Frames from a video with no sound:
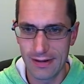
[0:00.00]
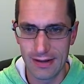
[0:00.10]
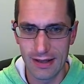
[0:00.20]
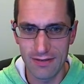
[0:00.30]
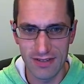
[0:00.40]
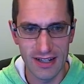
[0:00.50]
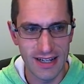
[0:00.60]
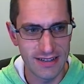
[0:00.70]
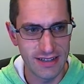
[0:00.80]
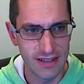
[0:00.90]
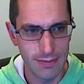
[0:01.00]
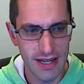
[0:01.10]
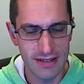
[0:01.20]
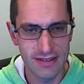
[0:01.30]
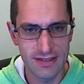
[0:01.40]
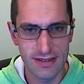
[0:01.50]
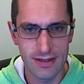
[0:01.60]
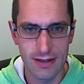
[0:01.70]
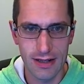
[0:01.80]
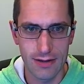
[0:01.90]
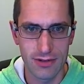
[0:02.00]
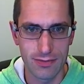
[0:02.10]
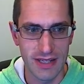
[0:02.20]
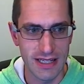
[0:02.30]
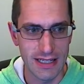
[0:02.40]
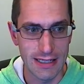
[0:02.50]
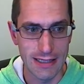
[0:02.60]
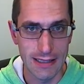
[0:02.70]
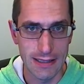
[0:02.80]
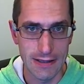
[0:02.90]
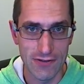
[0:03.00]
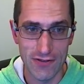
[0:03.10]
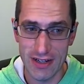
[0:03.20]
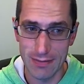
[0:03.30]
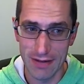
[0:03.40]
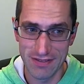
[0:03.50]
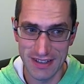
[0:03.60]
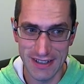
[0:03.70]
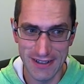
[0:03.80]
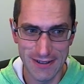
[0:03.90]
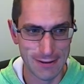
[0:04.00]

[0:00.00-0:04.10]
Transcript: Lovely lady I've met that would be three months ago.